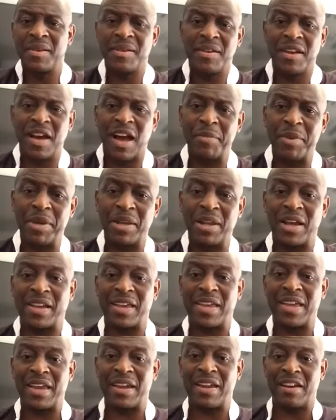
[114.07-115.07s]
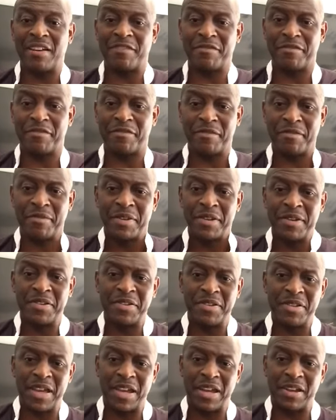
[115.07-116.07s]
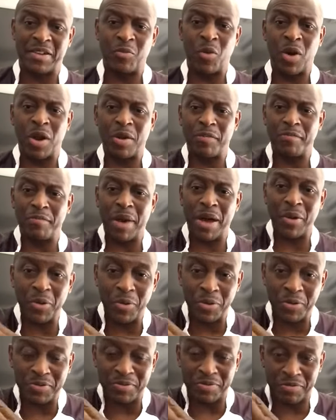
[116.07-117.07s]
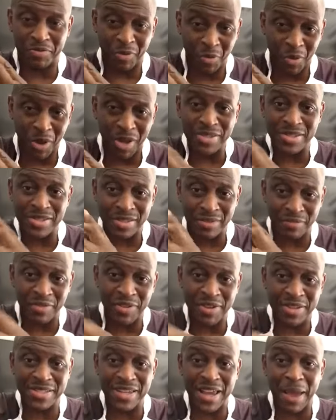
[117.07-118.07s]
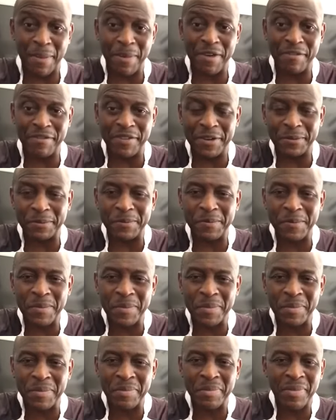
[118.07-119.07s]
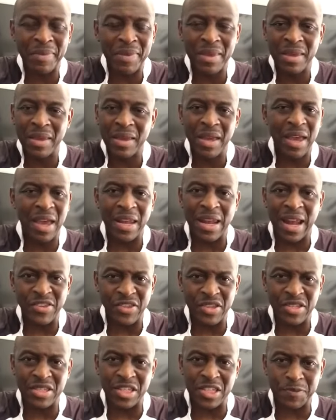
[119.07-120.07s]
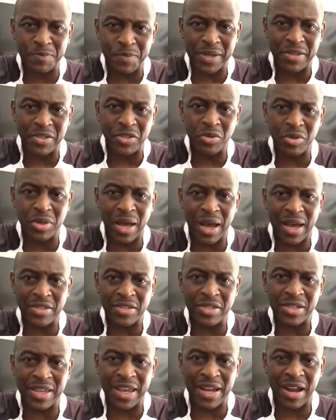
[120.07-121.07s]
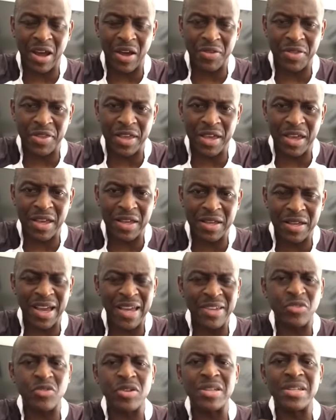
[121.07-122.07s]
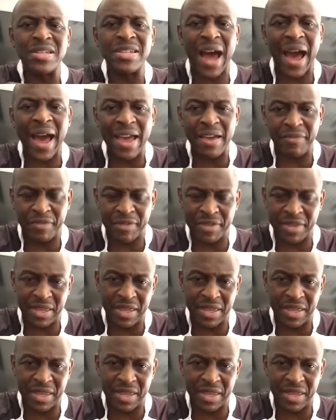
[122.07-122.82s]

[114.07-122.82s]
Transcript: I've been lucky enough to get one of my own for once, the first time ever. And I just expect you guys to get out there and to die for the